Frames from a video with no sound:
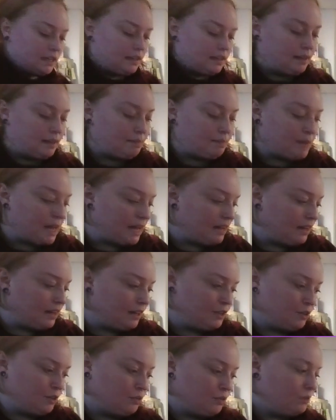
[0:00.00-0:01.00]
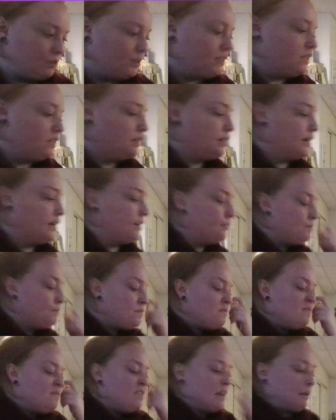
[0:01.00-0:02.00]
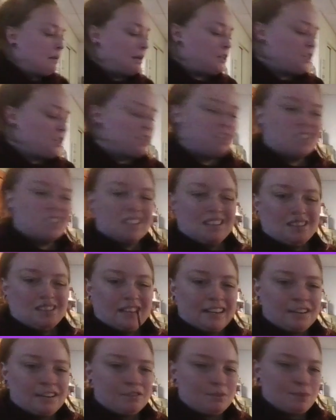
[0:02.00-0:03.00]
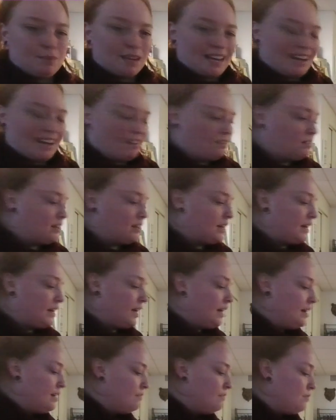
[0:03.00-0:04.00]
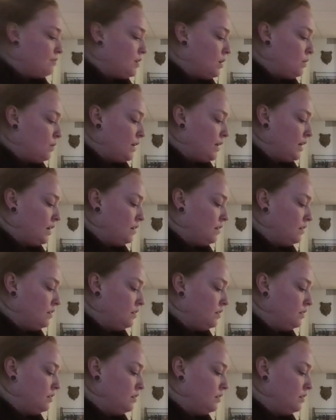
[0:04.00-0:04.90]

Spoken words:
to get in that bag. I don't know what's in there. I'm actually just going to light it from the candle that I have going.